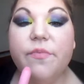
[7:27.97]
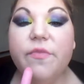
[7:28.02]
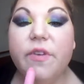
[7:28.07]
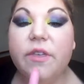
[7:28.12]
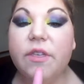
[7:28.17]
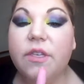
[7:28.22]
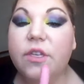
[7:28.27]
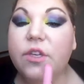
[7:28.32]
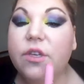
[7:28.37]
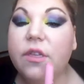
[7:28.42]

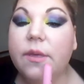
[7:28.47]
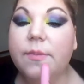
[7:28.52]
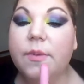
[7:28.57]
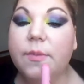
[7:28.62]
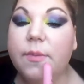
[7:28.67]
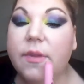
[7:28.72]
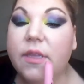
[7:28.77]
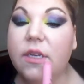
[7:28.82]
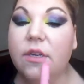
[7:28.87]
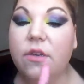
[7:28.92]
fills in your
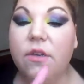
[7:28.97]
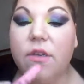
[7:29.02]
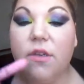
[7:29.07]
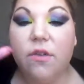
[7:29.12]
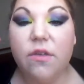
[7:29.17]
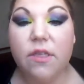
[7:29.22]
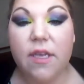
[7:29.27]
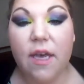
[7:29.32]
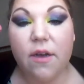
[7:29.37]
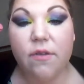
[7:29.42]
lips, but then you can
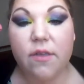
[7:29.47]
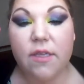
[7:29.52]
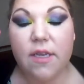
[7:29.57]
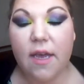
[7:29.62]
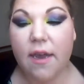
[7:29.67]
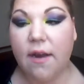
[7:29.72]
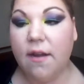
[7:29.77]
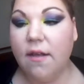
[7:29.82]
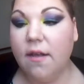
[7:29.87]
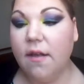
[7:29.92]
use the
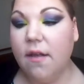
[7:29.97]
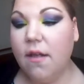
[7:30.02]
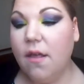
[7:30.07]
outside.